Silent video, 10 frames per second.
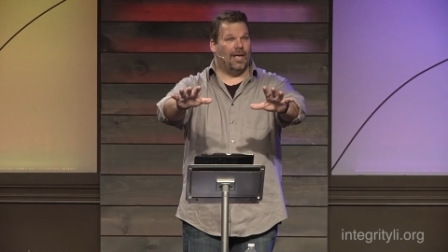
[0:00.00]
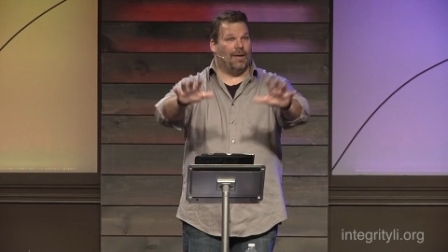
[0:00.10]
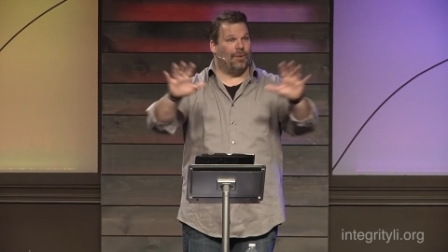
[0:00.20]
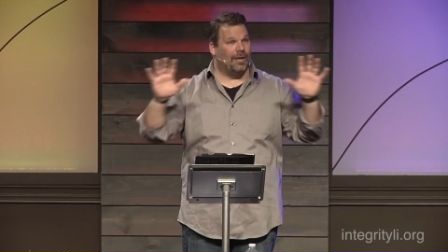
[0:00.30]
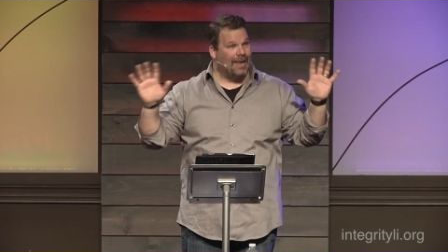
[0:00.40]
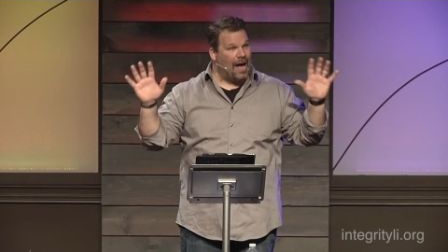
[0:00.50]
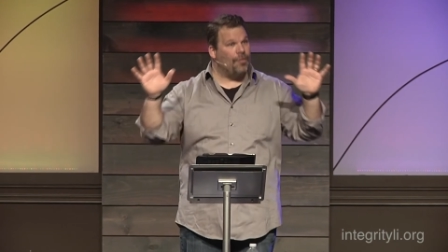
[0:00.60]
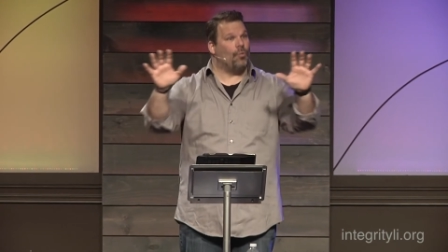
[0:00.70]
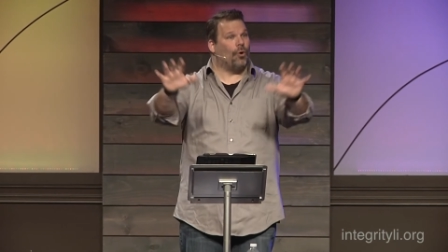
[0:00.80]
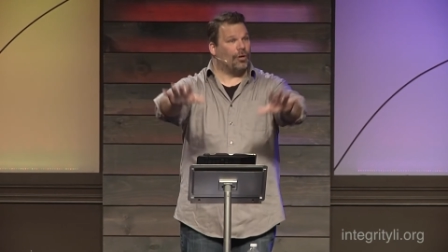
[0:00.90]
and we
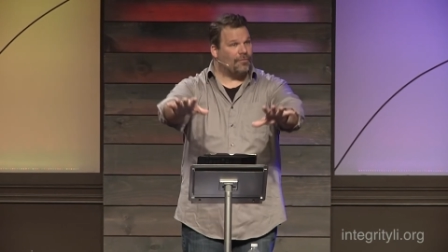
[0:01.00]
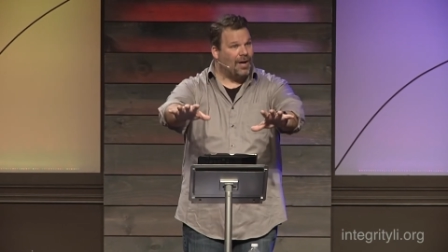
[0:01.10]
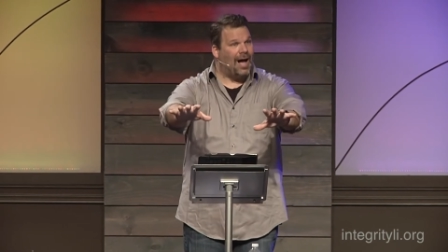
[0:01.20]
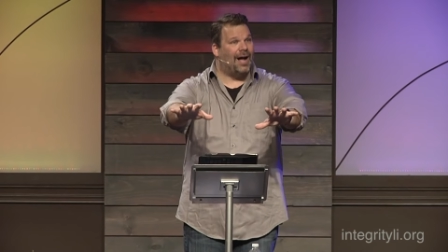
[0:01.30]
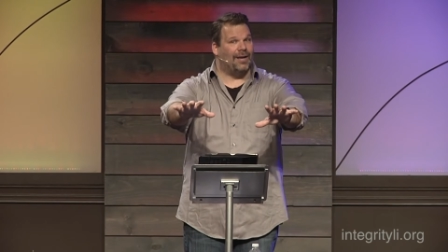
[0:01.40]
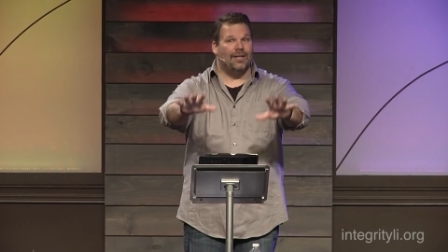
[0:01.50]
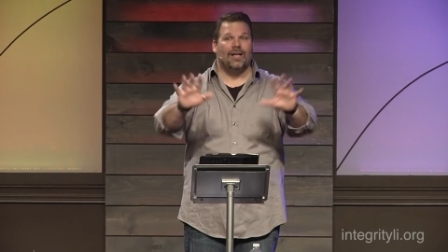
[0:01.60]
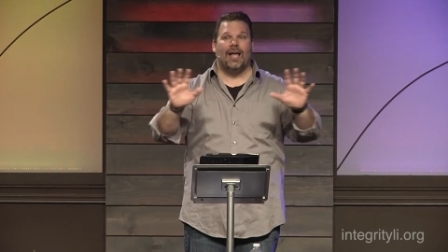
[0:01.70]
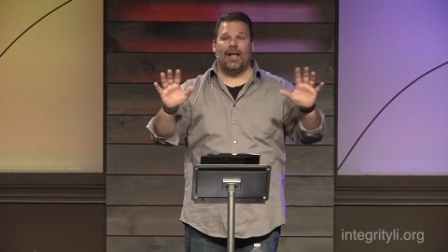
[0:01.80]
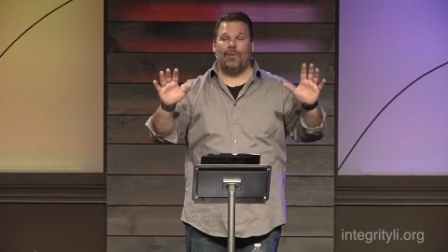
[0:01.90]
allow the Word of God,
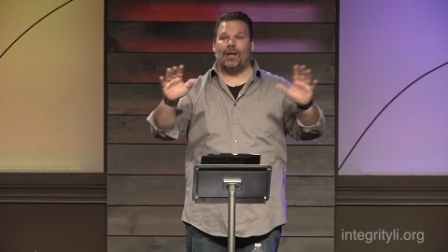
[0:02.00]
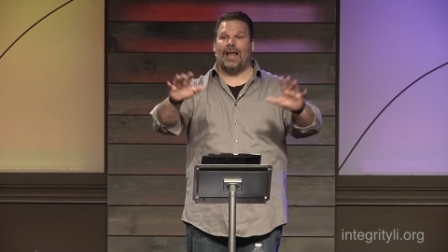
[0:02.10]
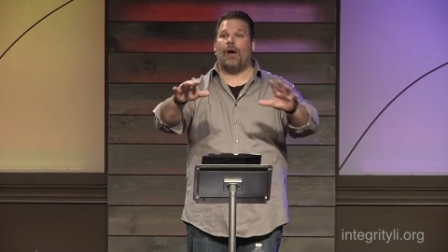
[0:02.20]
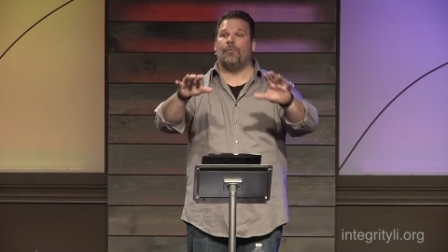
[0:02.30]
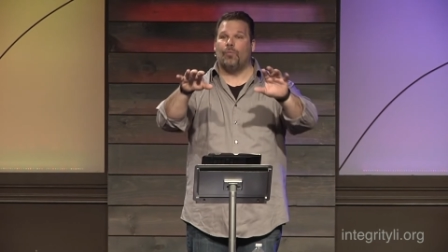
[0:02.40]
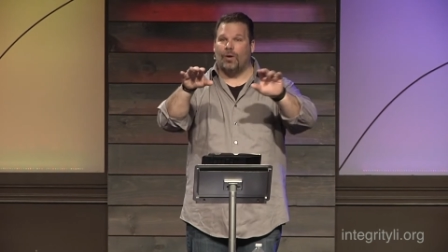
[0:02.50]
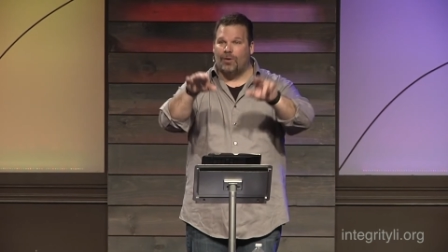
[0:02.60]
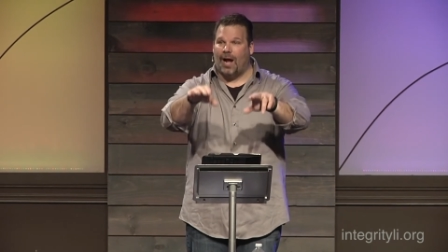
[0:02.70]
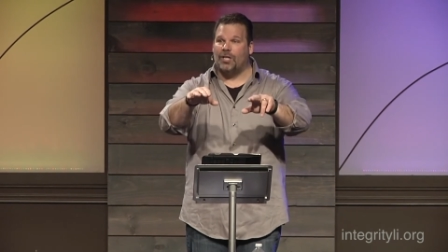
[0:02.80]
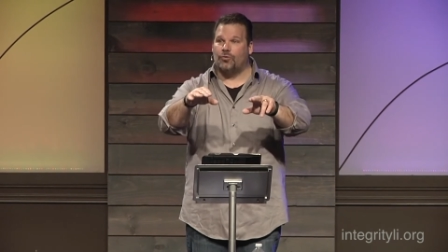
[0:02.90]
we allow
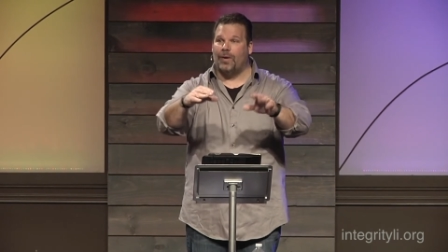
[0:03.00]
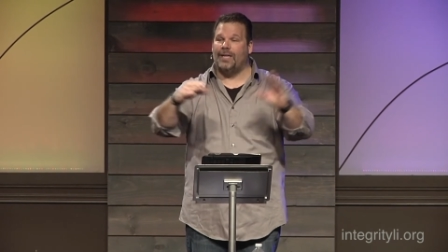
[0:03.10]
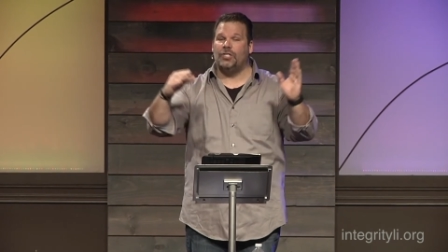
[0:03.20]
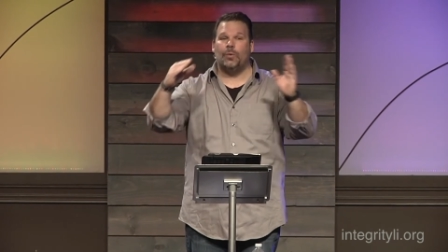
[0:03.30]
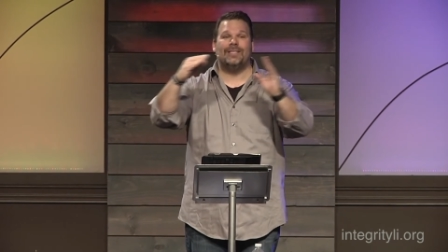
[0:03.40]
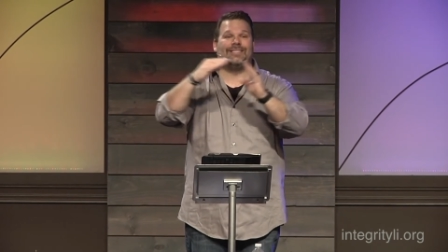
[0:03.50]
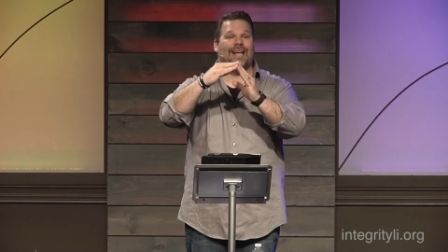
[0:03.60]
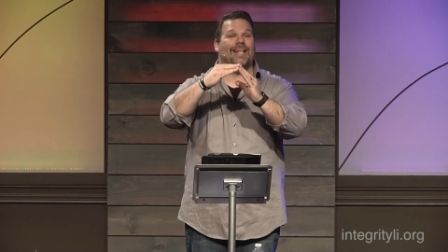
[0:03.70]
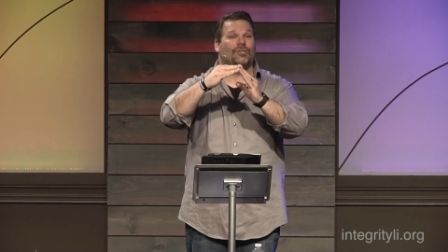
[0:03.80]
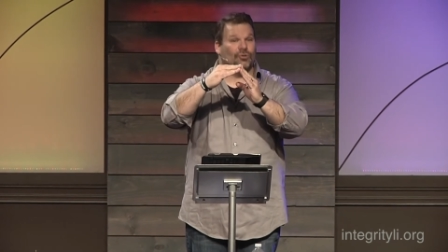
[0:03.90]
what God has written to
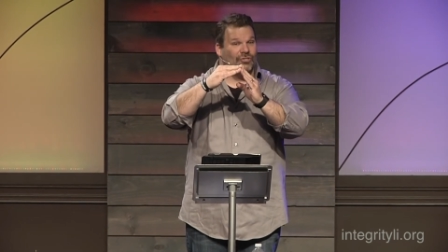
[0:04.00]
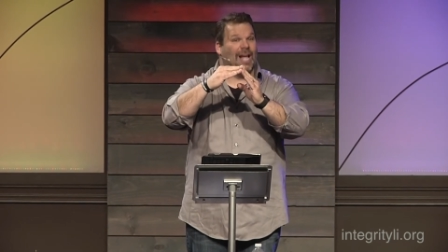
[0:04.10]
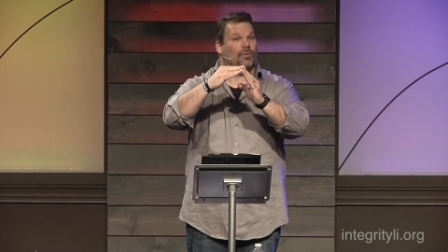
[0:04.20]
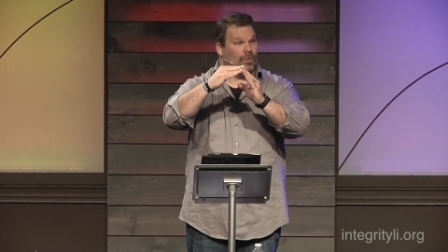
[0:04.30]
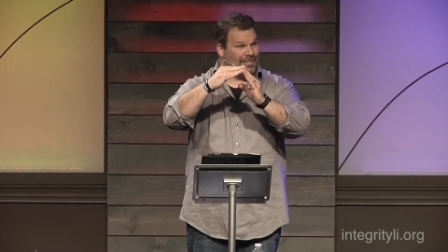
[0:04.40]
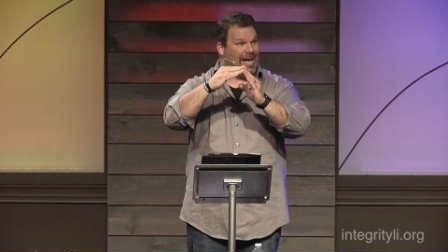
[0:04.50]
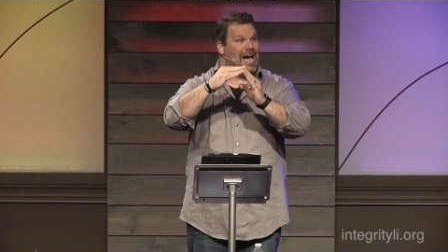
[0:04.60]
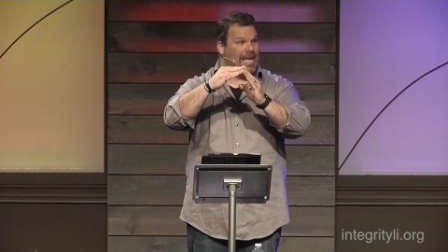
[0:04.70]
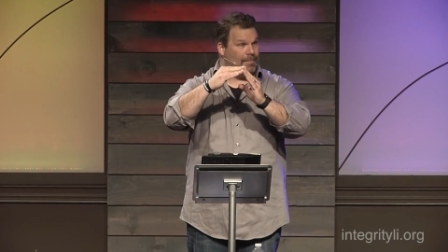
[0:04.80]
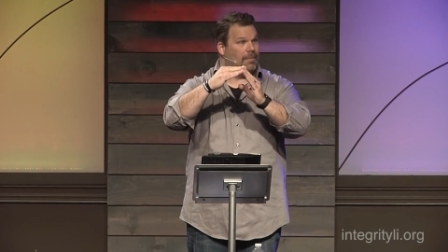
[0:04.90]
intersect with
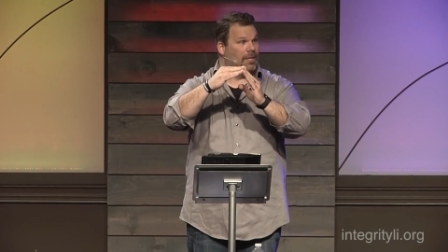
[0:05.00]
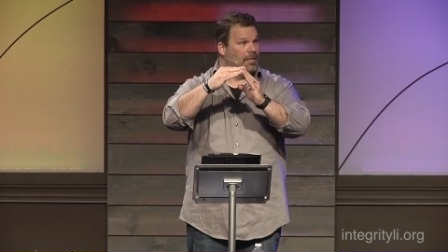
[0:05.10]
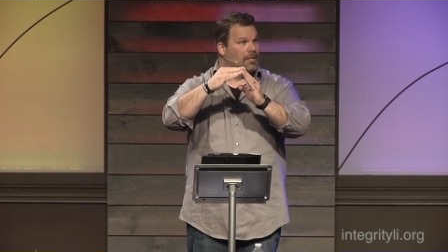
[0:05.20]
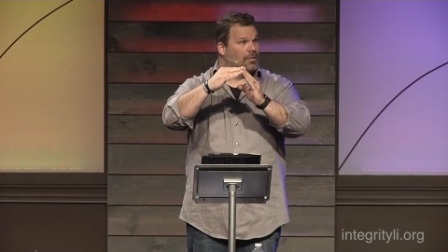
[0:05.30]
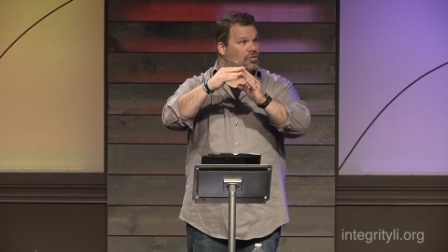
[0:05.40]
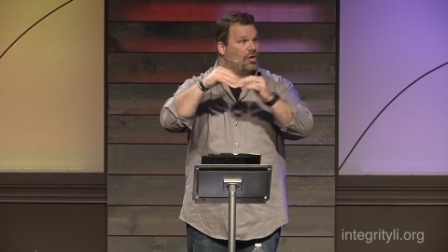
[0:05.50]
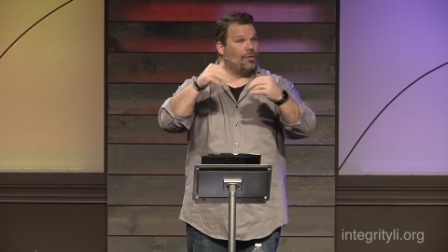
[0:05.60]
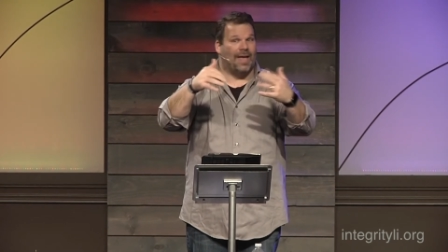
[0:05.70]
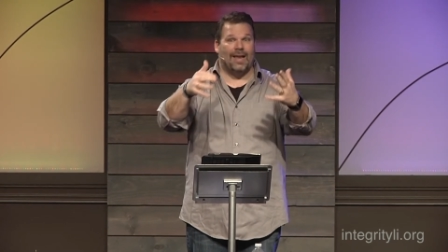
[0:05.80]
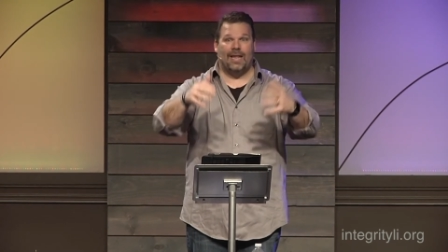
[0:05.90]
time
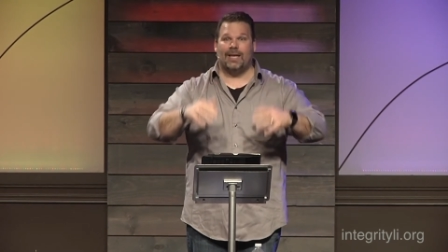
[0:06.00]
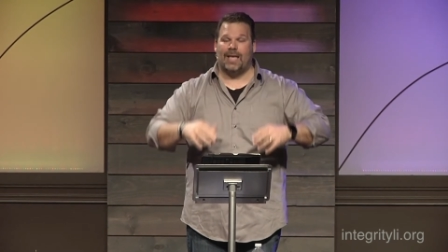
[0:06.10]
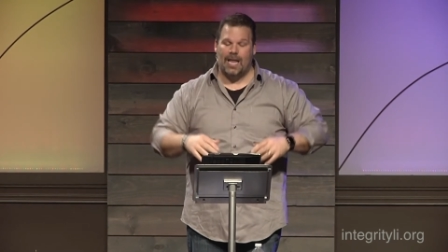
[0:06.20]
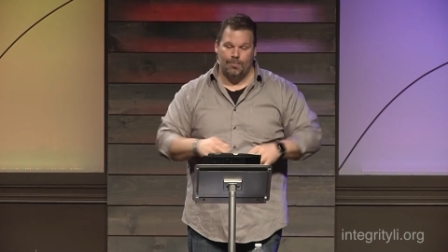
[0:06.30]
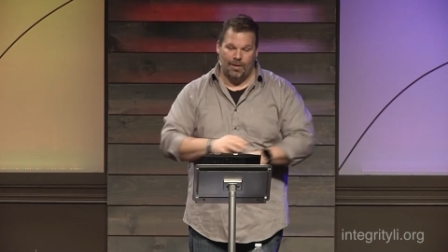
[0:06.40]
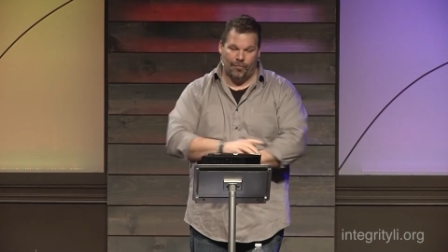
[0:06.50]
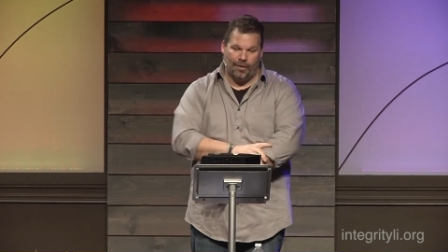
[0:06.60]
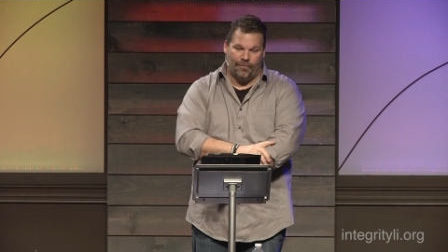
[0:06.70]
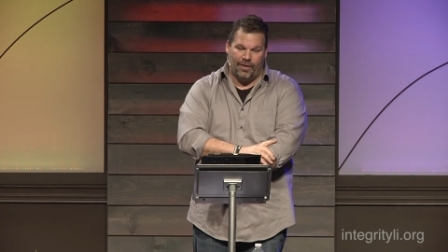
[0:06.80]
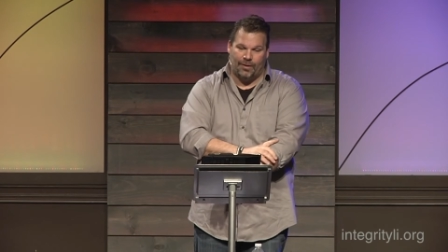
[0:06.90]
so that it can be
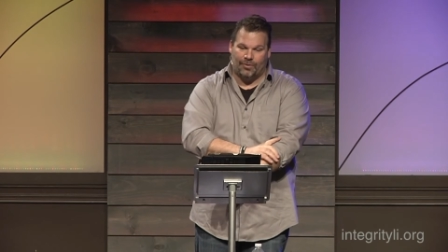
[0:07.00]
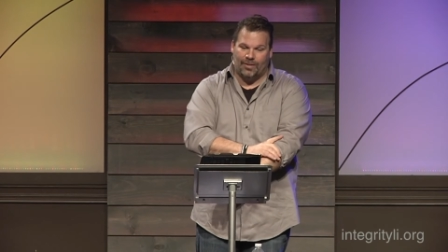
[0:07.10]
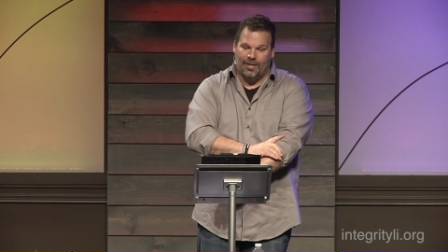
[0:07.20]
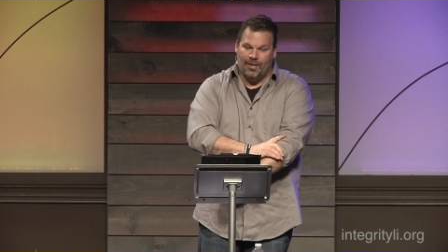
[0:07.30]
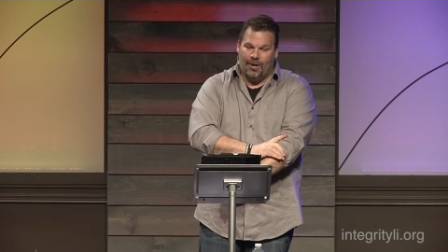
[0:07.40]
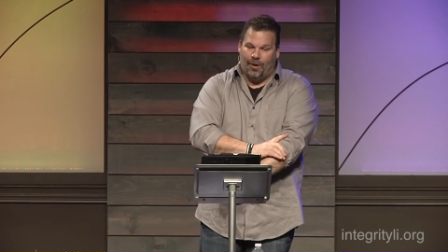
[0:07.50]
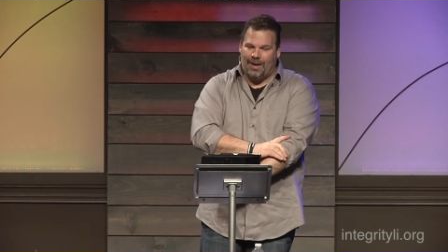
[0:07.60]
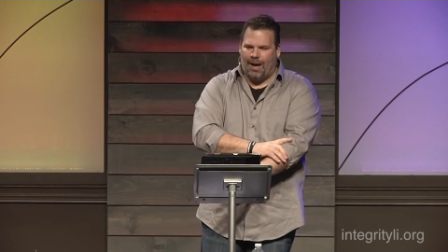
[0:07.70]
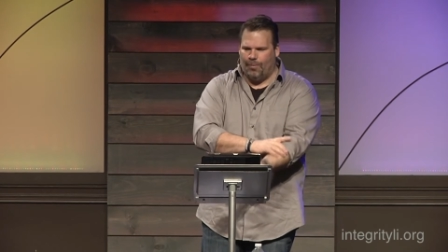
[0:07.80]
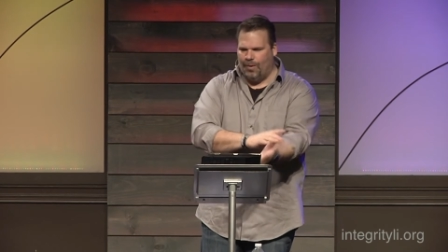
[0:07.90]
revealed
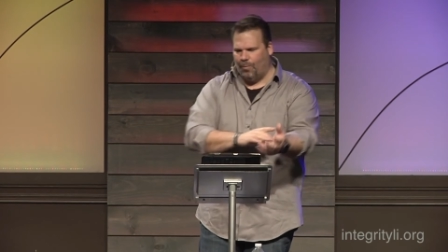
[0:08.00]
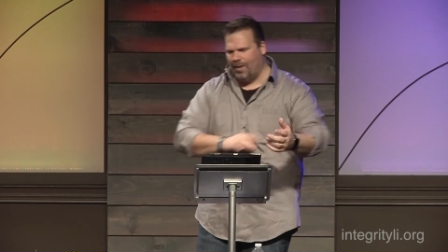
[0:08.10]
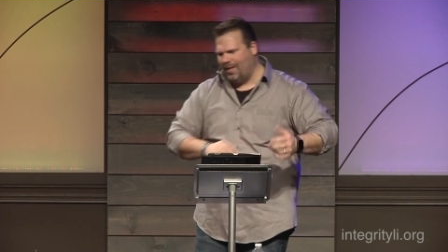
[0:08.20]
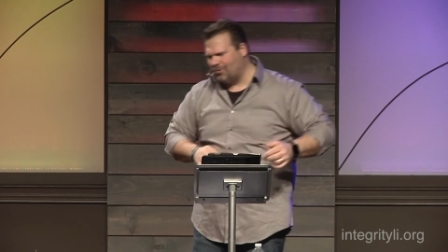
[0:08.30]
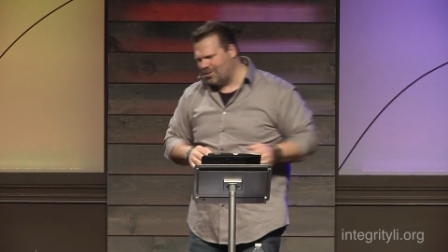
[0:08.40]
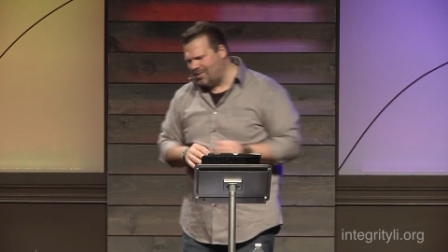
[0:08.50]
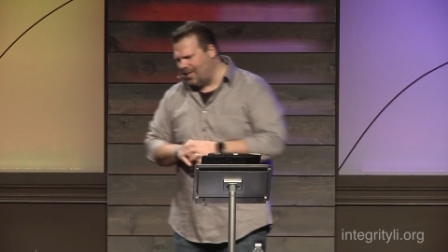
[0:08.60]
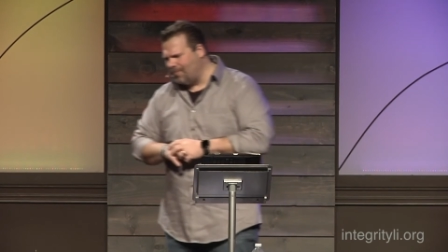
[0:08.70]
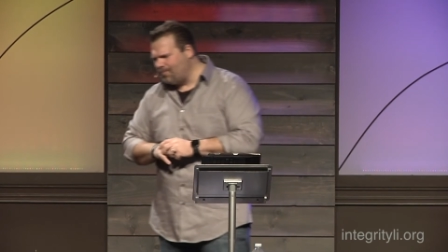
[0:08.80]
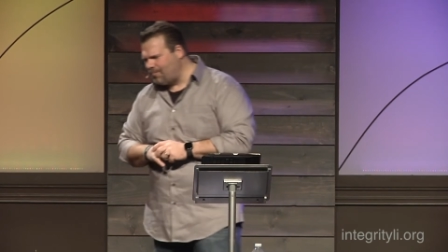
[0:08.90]
or not. One of the
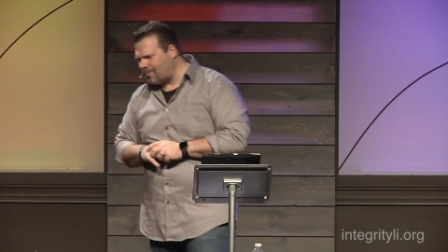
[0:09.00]
interesting,